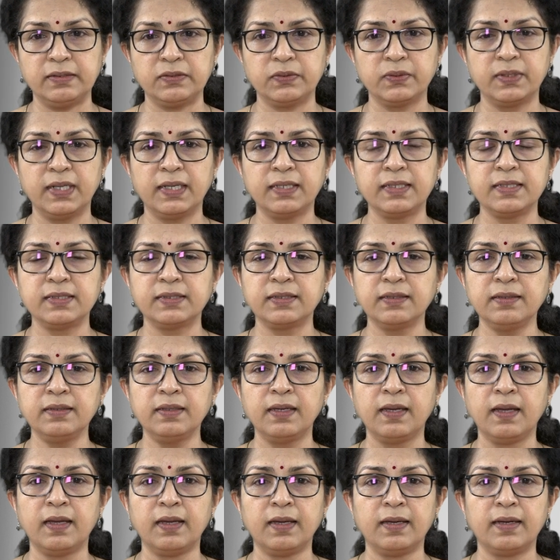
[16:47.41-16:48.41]
So there is
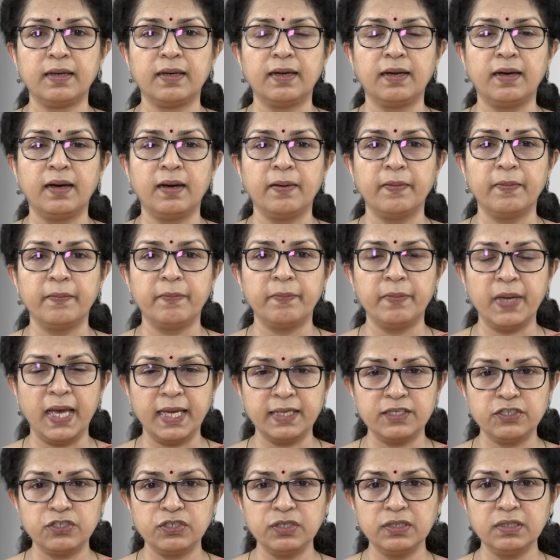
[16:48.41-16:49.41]
a
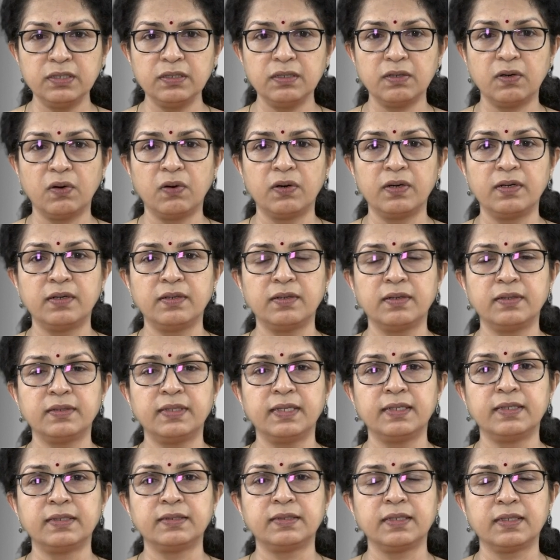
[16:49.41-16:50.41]
matching, or
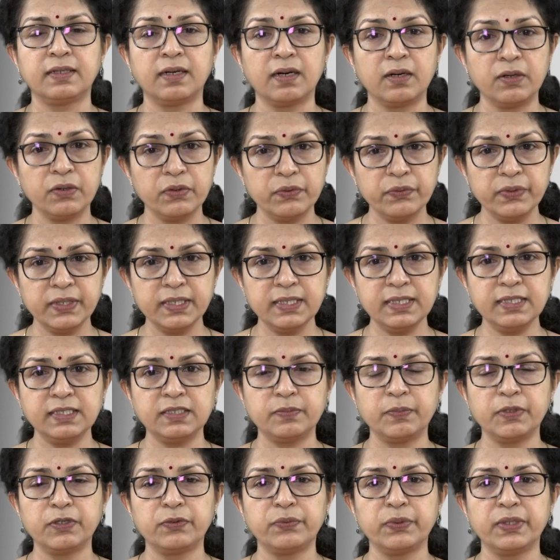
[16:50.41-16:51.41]
there is a congruence
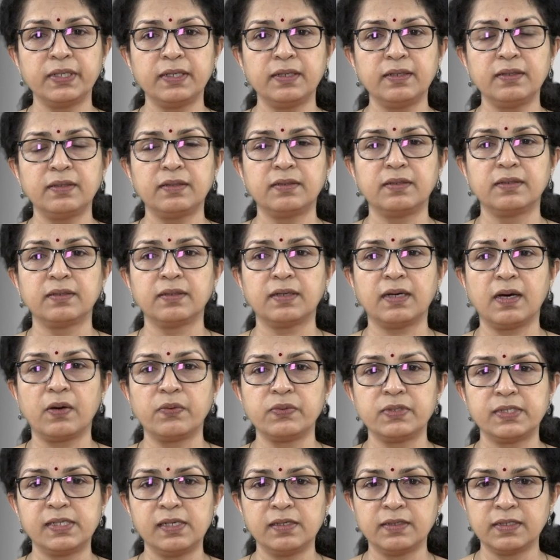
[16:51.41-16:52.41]
between the
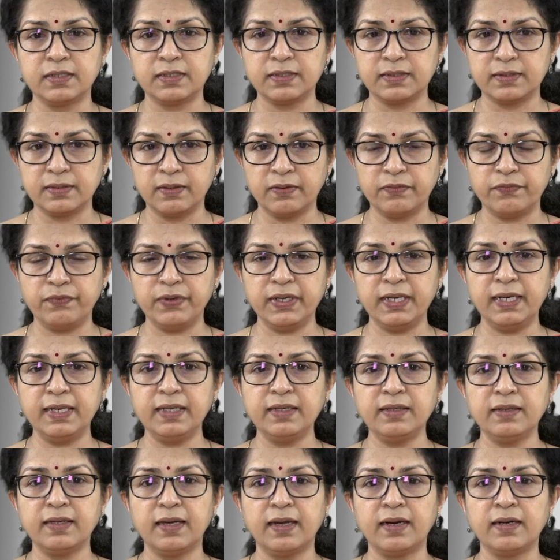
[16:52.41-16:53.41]
counselor's
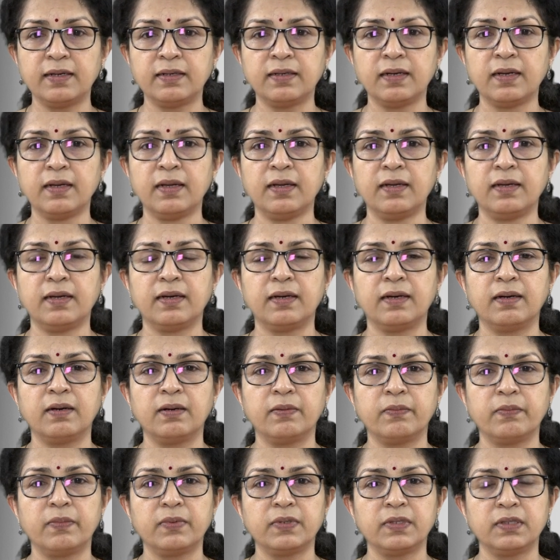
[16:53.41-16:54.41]
feeling and
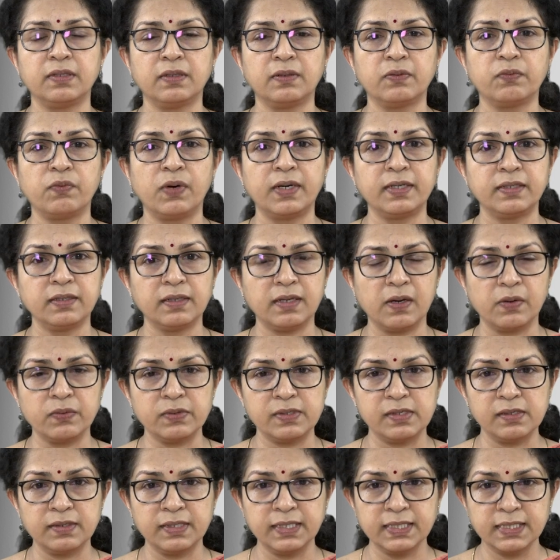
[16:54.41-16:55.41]
the what the
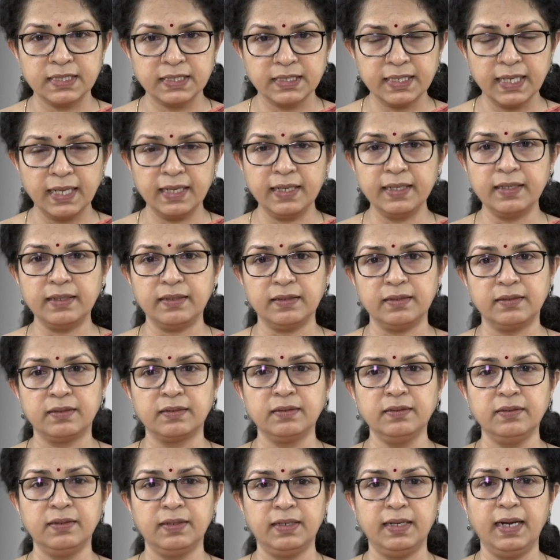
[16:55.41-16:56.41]
counselor is telling
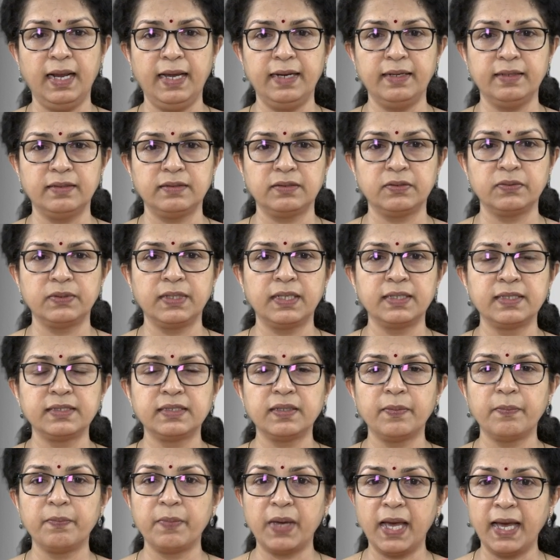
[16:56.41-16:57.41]
the client. So there is
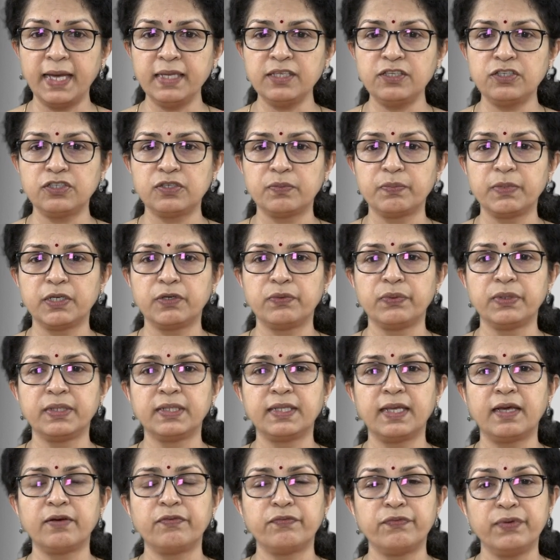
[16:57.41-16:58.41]
a match between
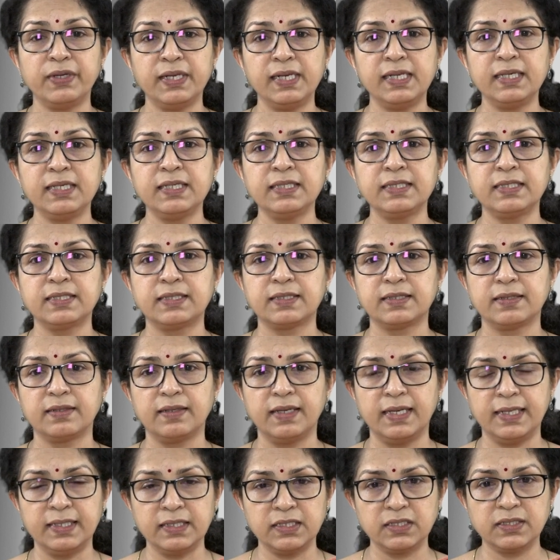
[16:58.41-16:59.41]
their feelings
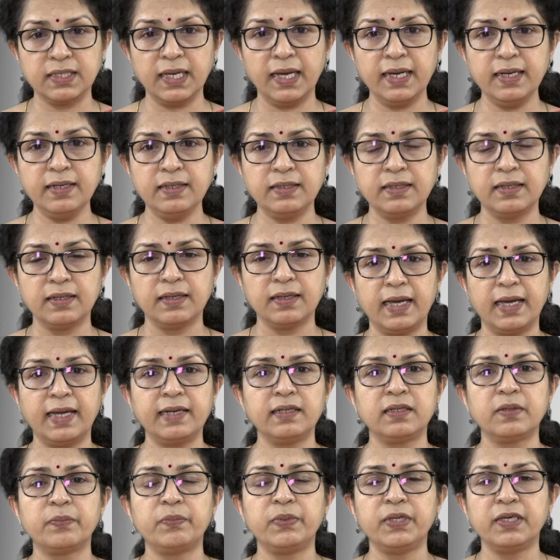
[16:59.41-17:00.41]
inside
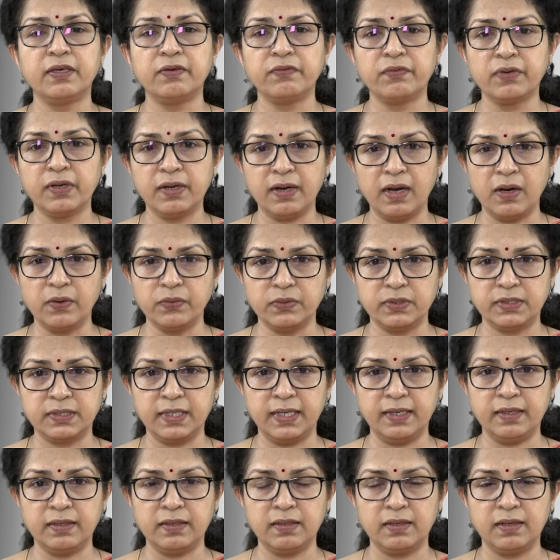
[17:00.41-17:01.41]
and the behavior
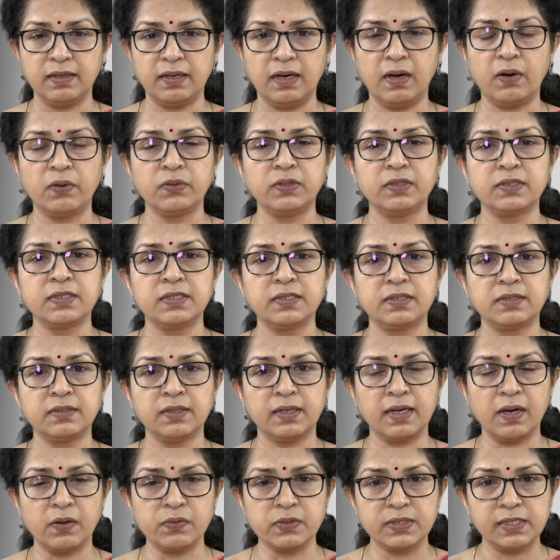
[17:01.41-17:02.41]
outside. How does the
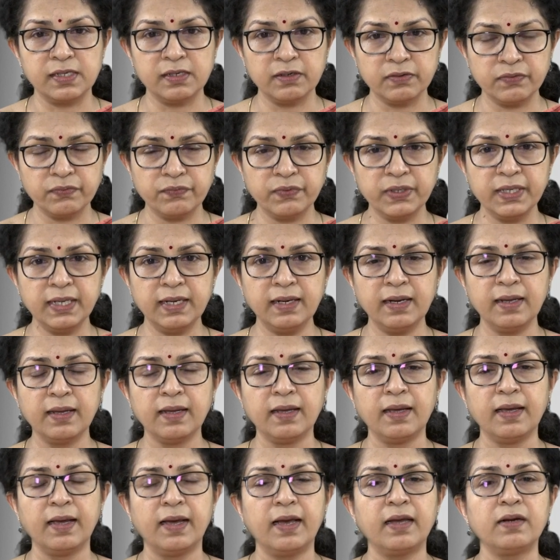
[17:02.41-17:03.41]
counselor feel,
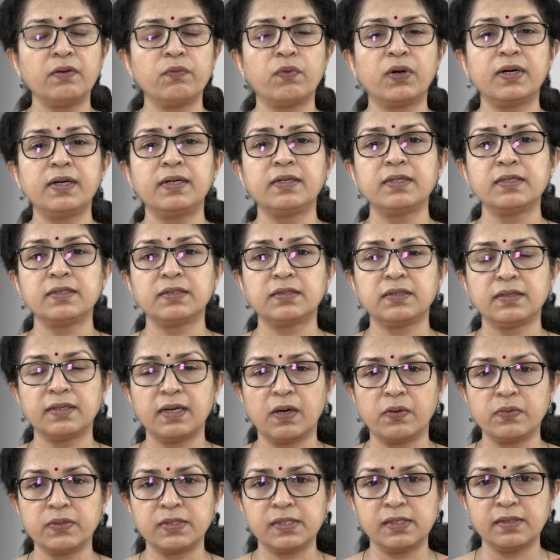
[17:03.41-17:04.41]
and what does the
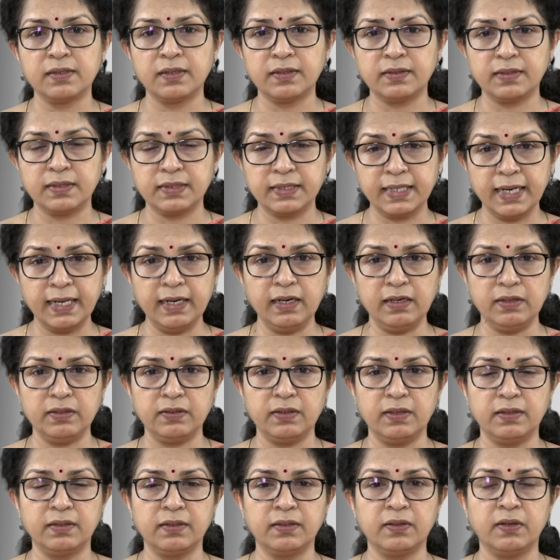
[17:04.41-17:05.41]
counselor tell
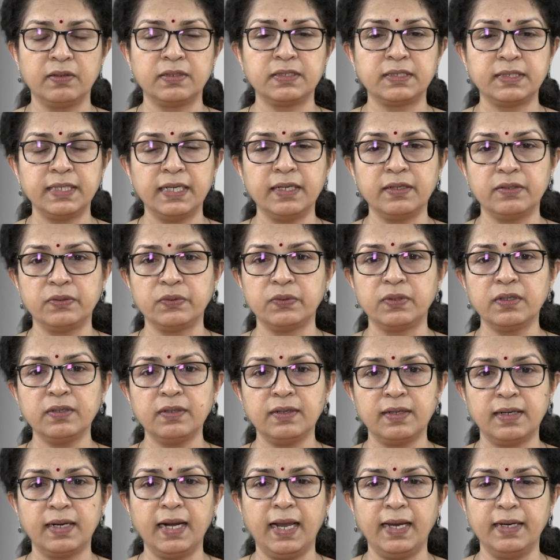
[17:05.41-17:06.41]
or say to the
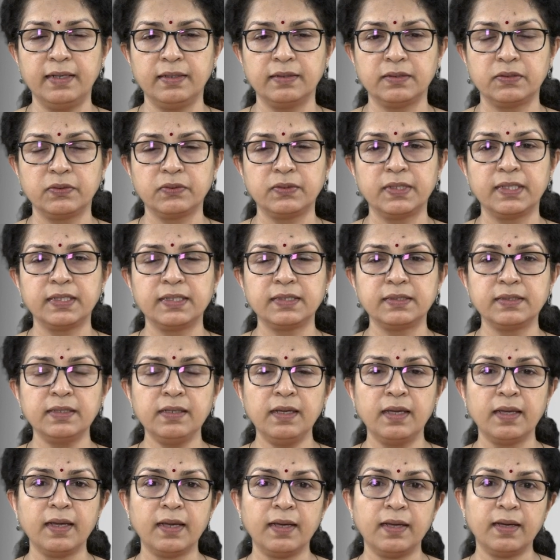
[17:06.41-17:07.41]
client? So there is a
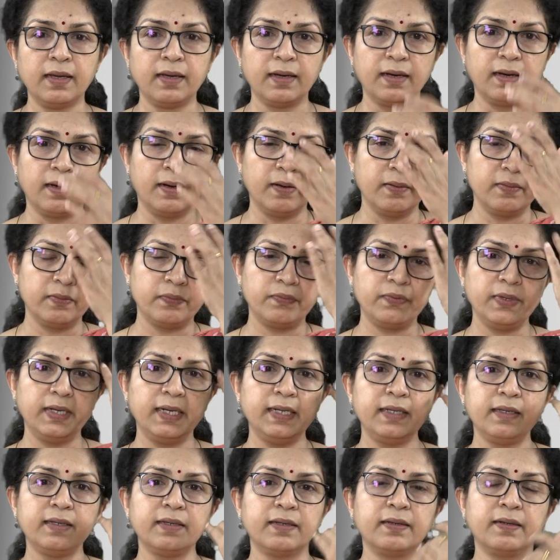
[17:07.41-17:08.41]

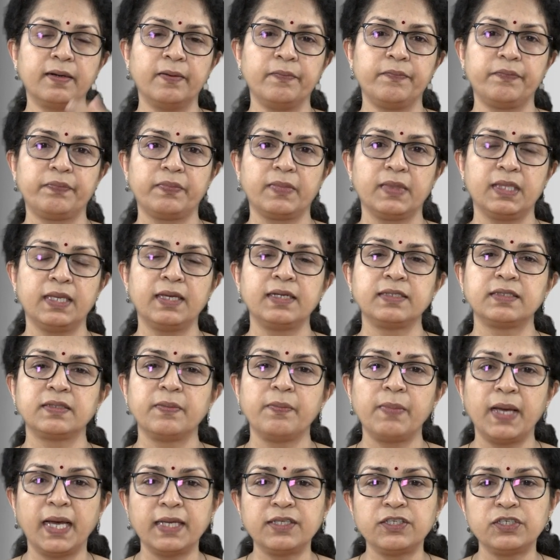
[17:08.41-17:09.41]
feeling. There is a
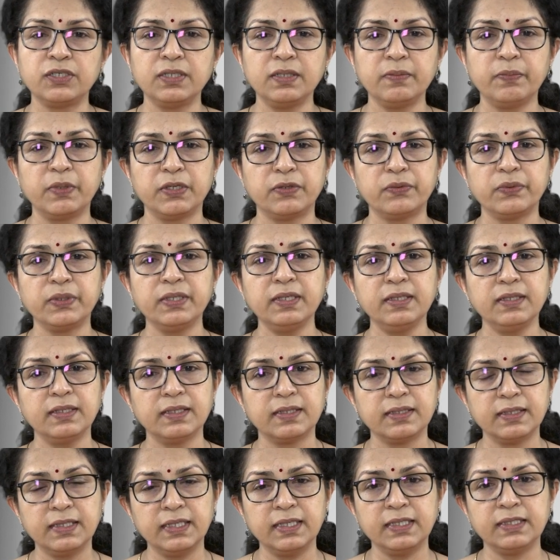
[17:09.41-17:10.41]
matching between
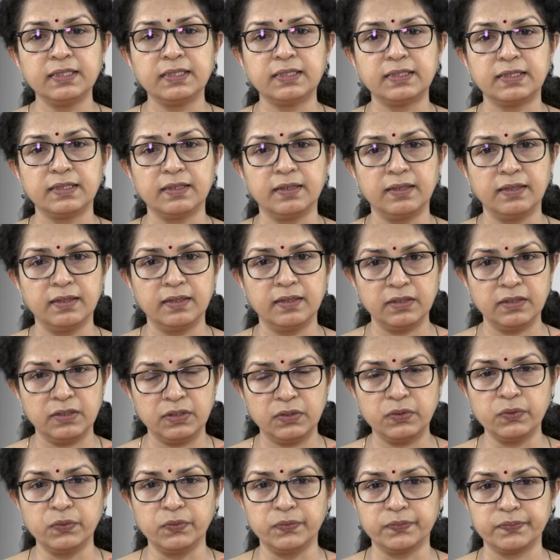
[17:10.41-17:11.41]
these
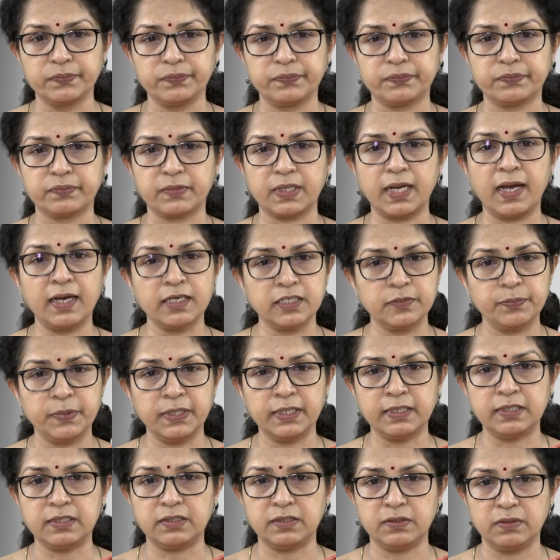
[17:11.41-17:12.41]
two
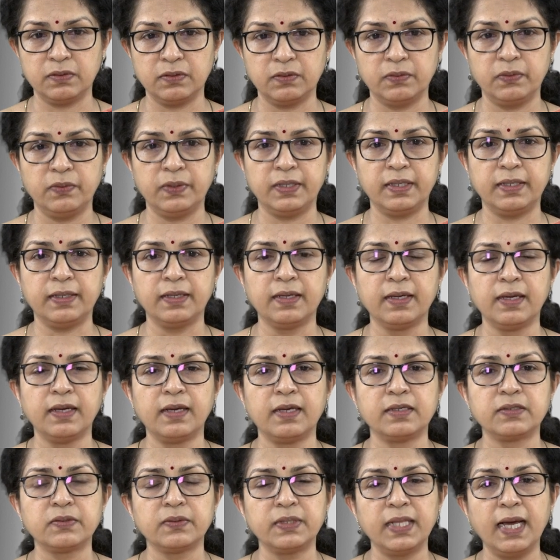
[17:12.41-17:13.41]
aspects. Okay,
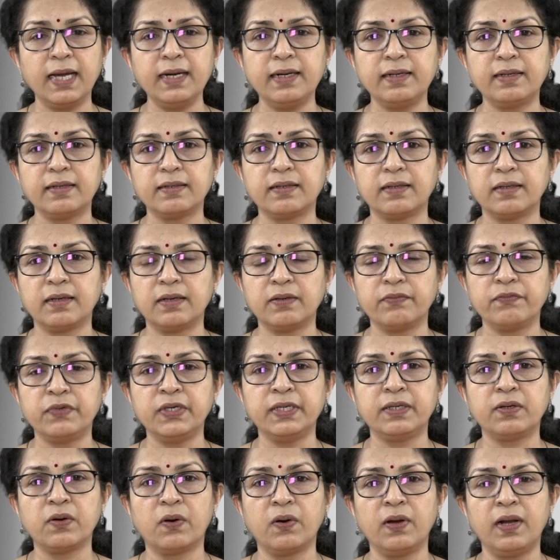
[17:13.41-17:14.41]
so that
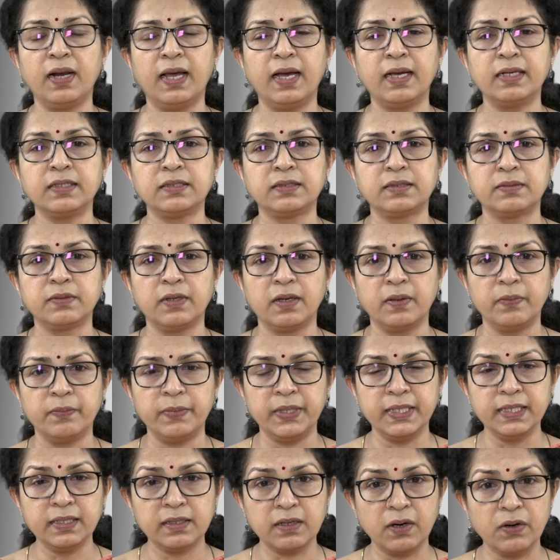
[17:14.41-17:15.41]
we call as
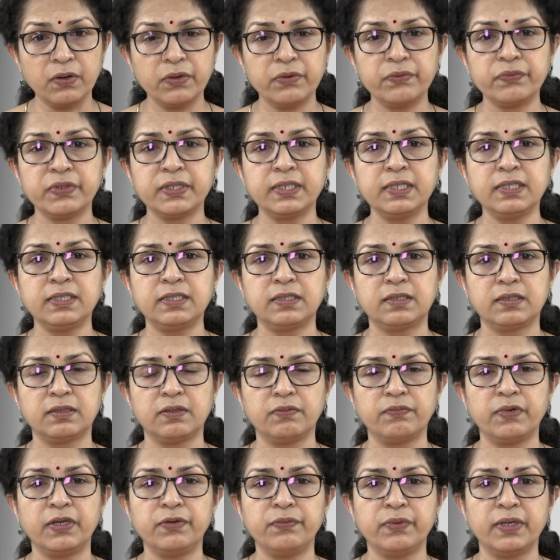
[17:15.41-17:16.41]
being congruent
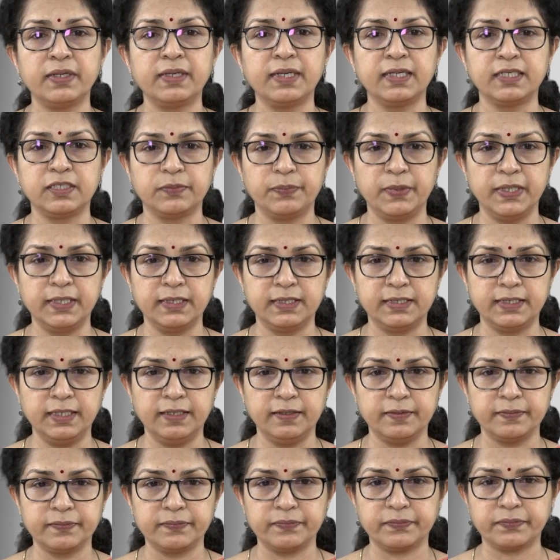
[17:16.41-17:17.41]
when we are
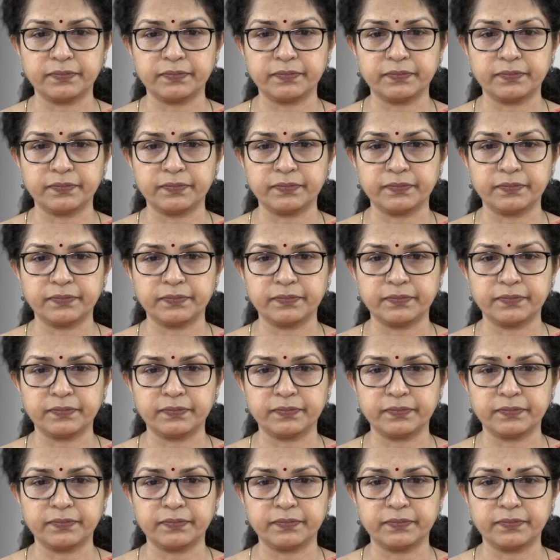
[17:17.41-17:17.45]
expressing.